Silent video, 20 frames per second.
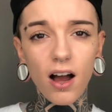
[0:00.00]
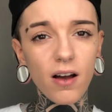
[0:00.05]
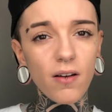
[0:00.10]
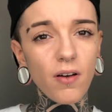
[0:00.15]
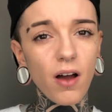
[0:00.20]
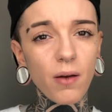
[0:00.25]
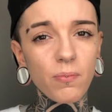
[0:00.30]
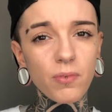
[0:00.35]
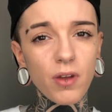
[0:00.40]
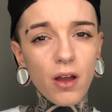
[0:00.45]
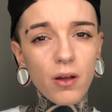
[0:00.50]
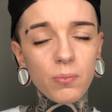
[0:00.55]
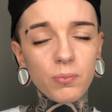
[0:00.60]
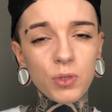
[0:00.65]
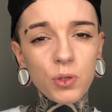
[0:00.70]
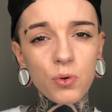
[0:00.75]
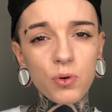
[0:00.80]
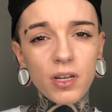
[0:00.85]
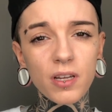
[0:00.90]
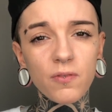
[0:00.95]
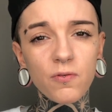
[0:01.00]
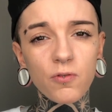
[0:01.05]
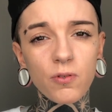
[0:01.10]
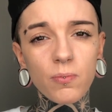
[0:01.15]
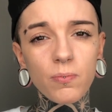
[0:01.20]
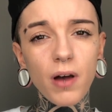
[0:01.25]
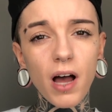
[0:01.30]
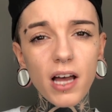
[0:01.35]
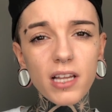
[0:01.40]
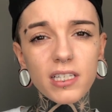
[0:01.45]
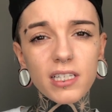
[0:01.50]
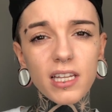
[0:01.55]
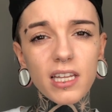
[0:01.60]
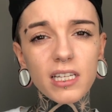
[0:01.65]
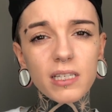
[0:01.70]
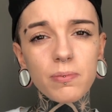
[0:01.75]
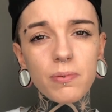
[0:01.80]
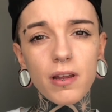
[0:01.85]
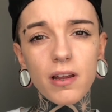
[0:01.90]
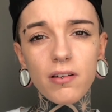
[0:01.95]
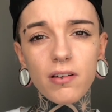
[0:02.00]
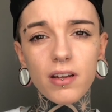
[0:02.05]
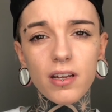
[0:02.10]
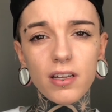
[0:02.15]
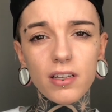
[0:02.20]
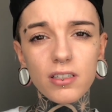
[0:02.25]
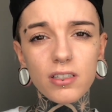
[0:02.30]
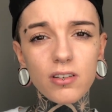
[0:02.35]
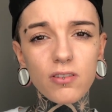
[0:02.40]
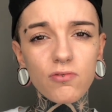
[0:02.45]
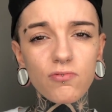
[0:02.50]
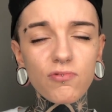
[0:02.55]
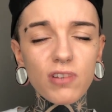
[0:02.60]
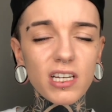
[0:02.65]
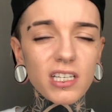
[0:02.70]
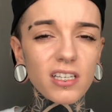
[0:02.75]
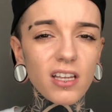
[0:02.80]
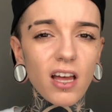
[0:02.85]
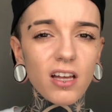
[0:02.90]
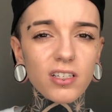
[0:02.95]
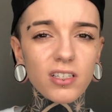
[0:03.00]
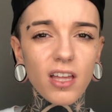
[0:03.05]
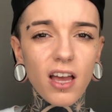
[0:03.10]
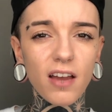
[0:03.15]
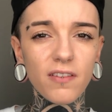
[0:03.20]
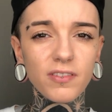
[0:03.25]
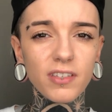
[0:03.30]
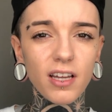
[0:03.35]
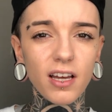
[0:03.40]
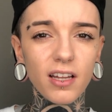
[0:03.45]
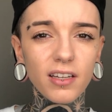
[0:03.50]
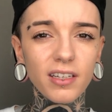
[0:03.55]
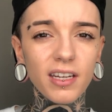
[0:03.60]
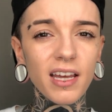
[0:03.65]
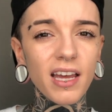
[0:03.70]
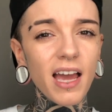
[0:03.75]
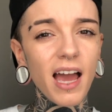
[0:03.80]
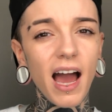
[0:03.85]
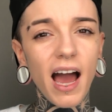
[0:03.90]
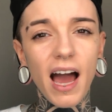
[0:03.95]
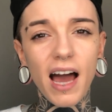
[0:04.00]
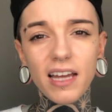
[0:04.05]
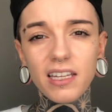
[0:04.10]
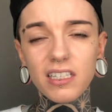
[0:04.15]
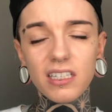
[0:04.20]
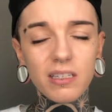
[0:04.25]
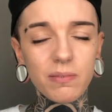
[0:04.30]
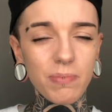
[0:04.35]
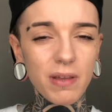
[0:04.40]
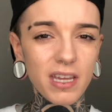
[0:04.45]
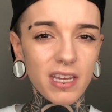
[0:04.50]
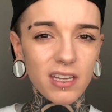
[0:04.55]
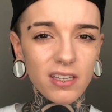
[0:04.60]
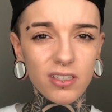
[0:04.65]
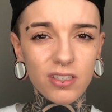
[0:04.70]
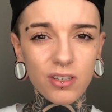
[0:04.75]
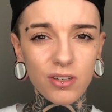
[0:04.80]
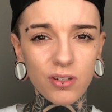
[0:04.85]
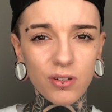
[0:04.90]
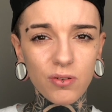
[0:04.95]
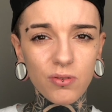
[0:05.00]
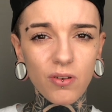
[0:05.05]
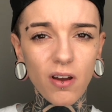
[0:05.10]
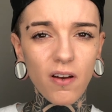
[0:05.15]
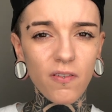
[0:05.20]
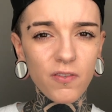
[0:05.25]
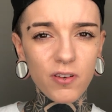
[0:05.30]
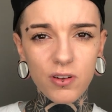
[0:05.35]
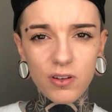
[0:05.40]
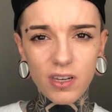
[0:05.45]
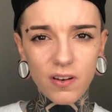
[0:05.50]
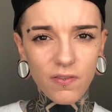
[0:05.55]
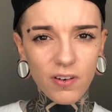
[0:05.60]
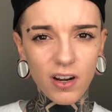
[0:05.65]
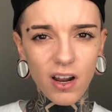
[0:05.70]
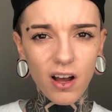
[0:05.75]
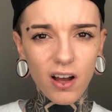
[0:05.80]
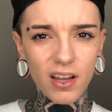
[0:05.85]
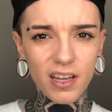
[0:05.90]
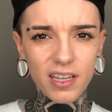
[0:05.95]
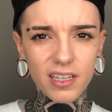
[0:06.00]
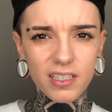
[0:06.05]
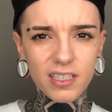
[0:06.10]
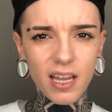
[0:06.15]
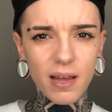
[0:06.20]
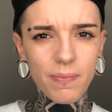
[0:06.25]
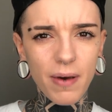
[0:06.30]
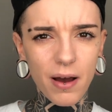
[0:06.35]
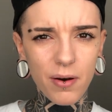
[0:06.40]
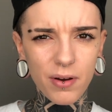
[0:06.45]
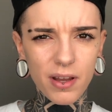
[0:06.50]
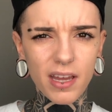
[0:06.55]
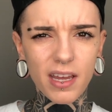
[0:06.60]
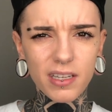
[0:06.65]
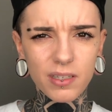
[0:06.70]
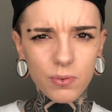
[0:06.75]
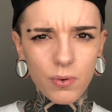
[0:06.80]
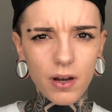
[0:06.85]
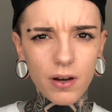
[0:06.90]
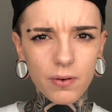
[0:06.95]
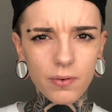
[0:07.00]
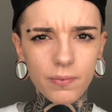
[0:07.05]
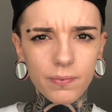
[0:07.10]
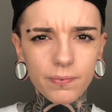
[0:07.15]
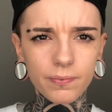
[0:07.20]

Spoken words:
I'm talking from personal experience, research that I've done, and speaking to a few different artists about it as well.